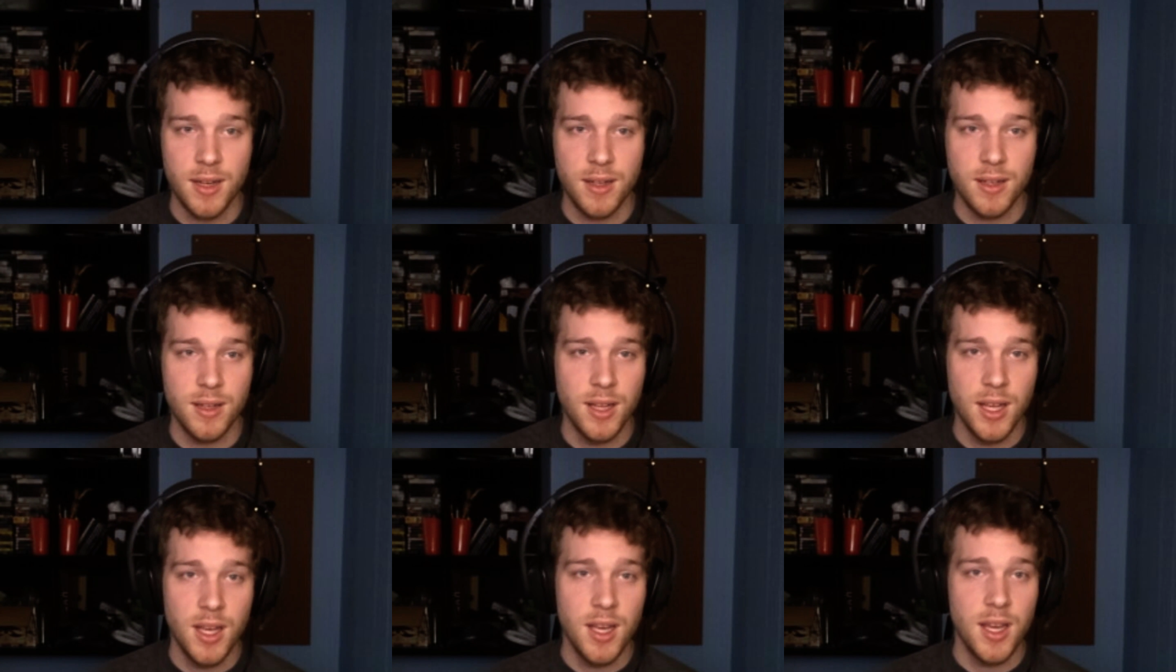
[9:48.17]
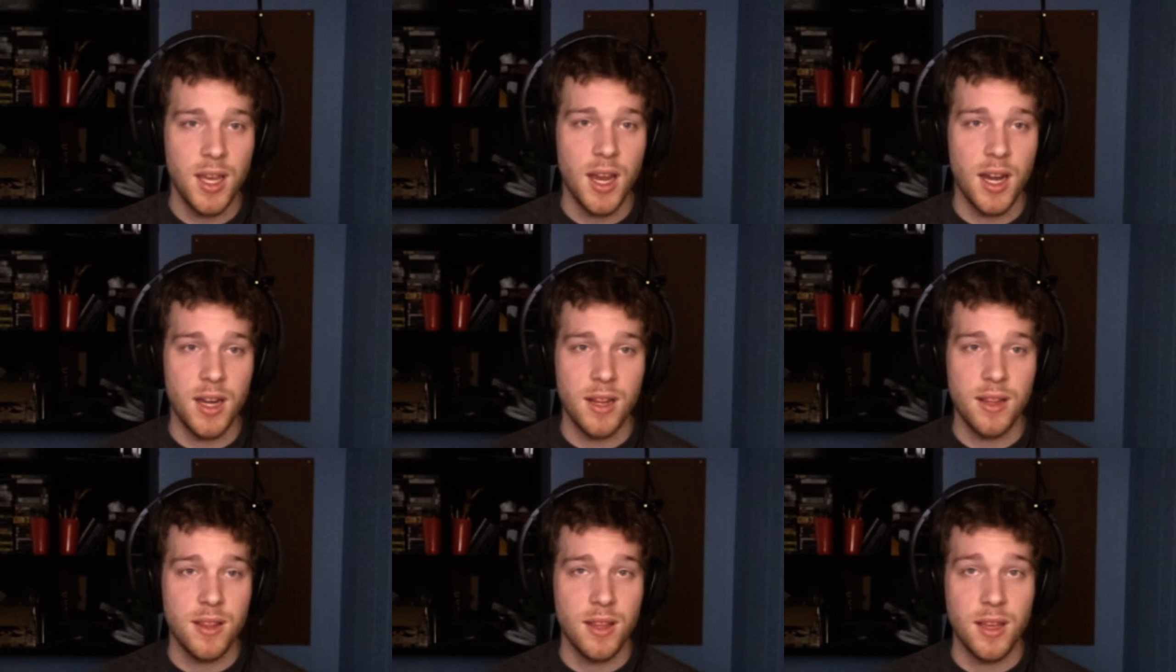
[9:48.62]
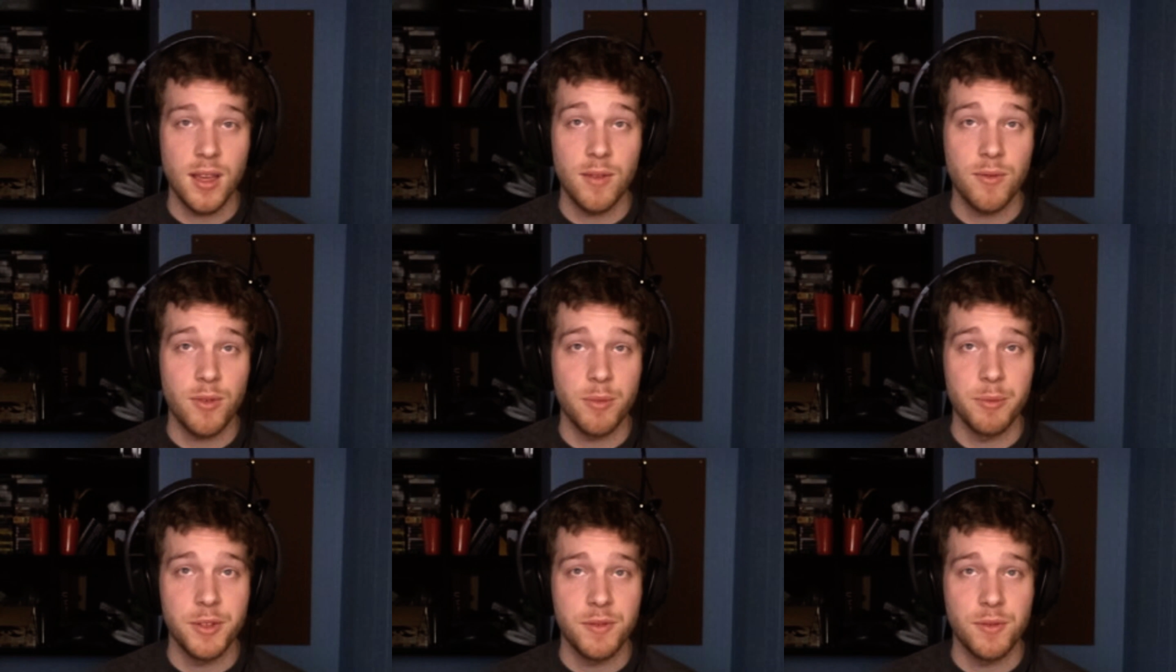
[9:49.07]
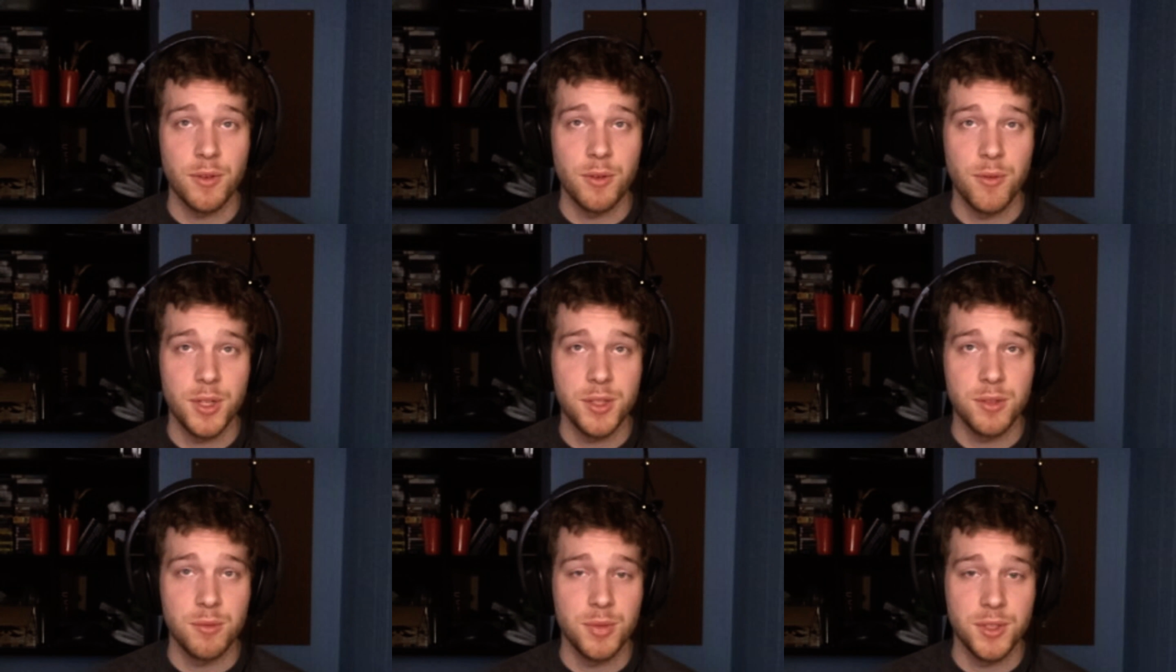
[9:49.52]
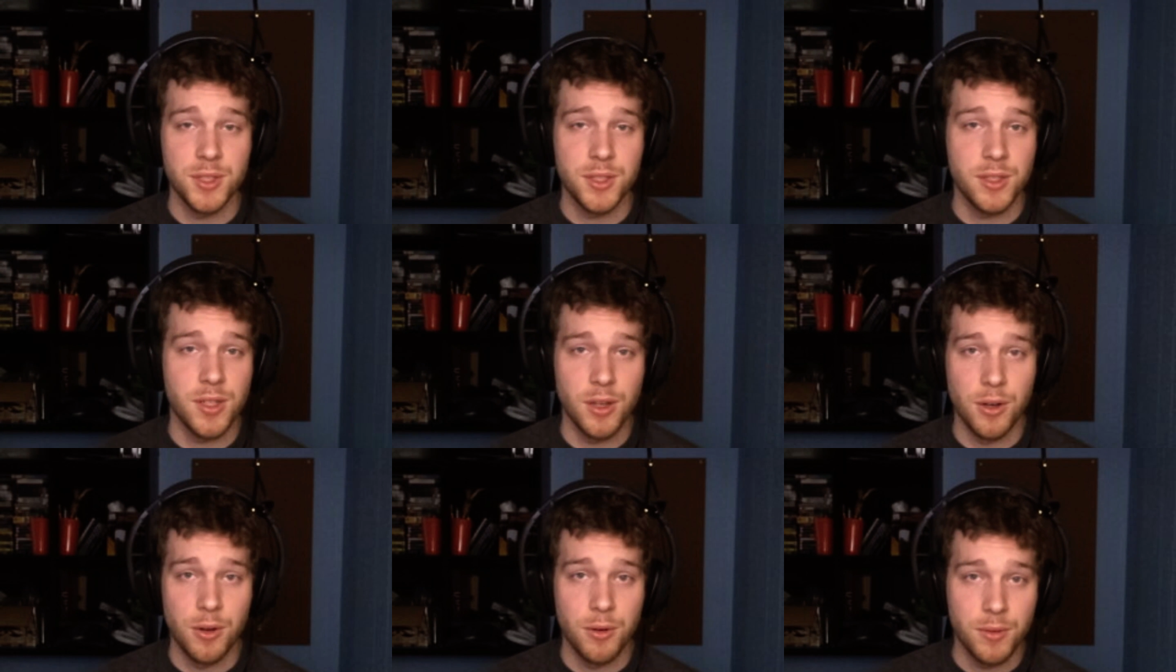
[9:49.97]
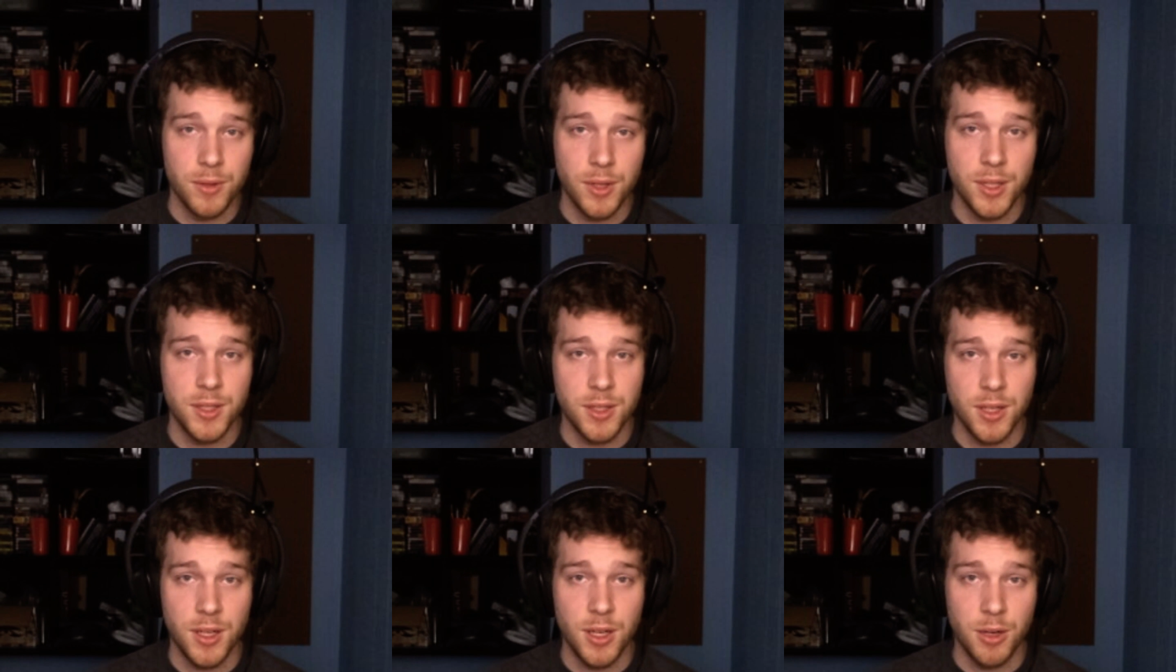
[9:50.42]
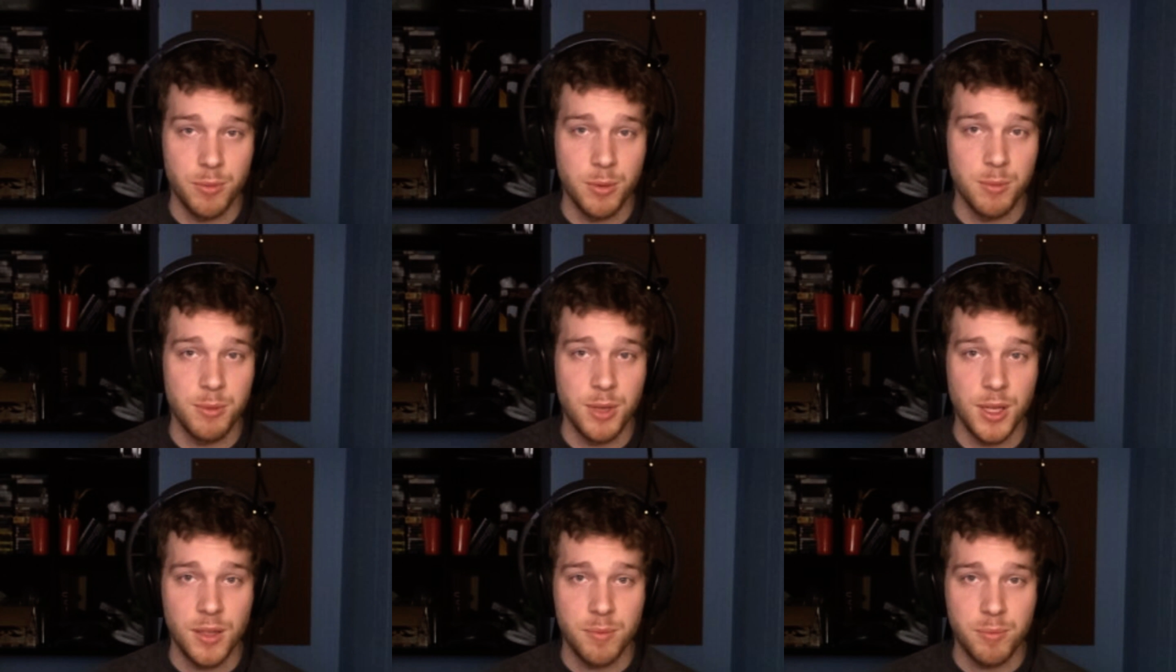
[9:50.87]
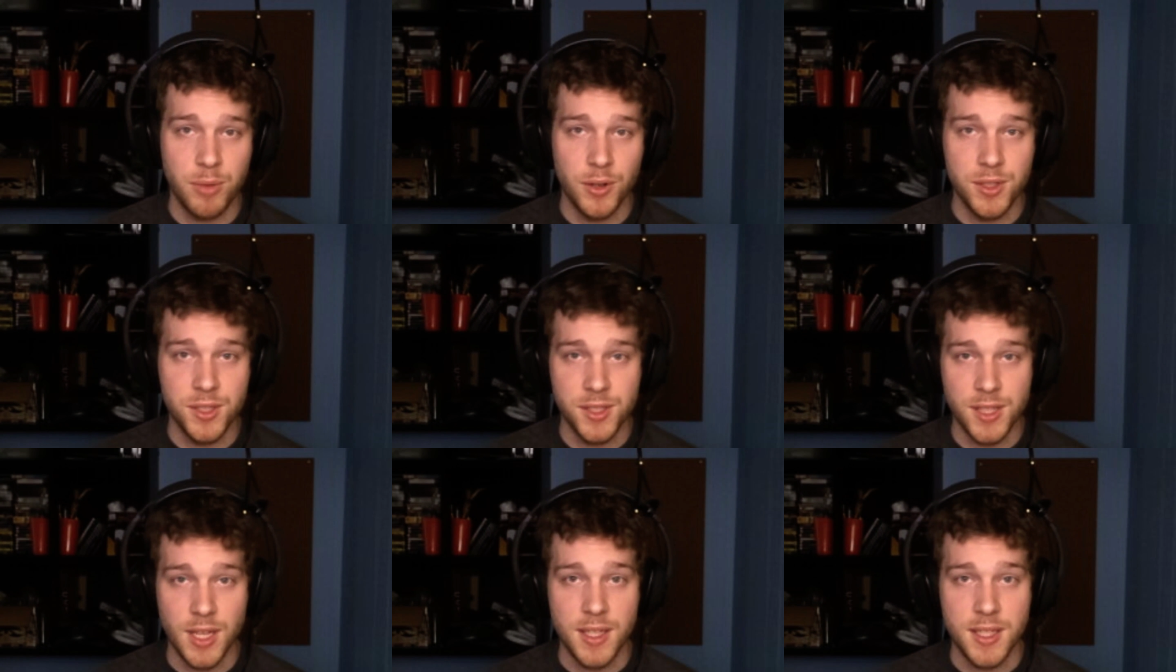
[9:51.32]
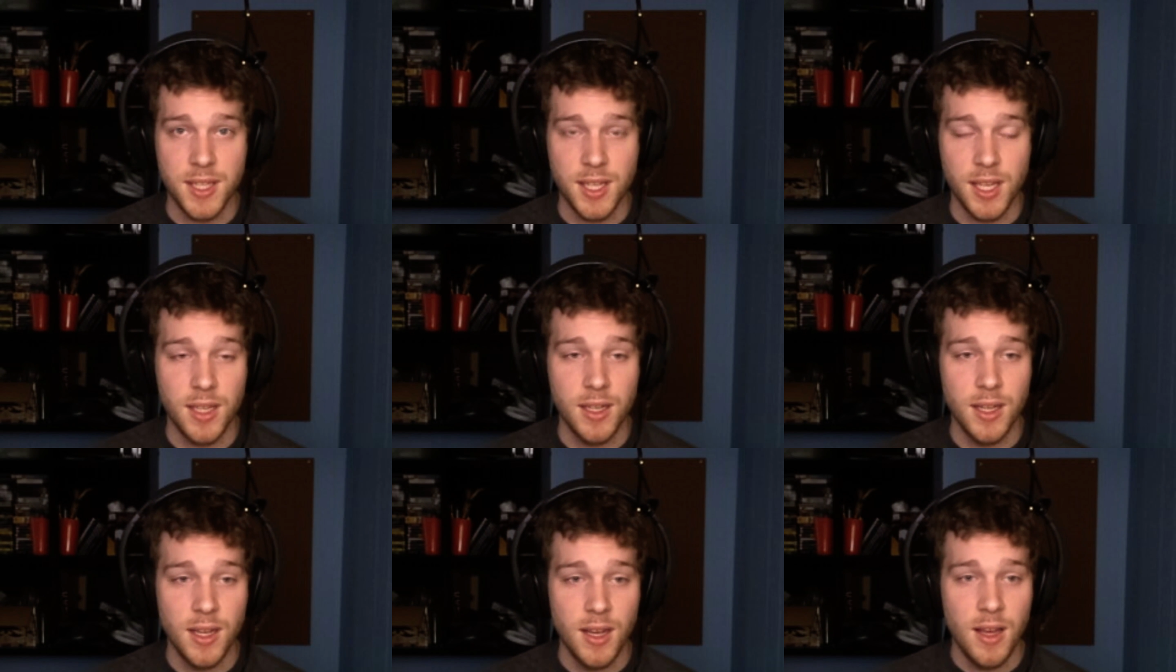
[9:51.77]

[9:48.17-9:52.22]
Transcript: and anything from this fundraiser will just go into helping me purchase that ticket.